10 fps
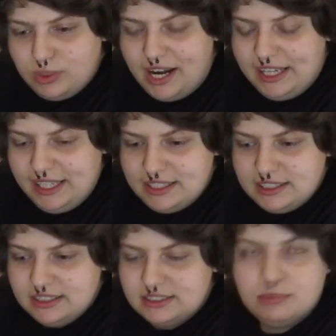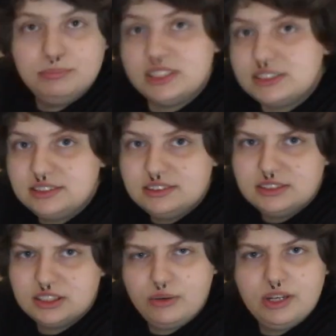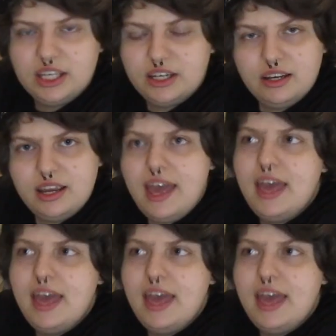when I get some books to go in here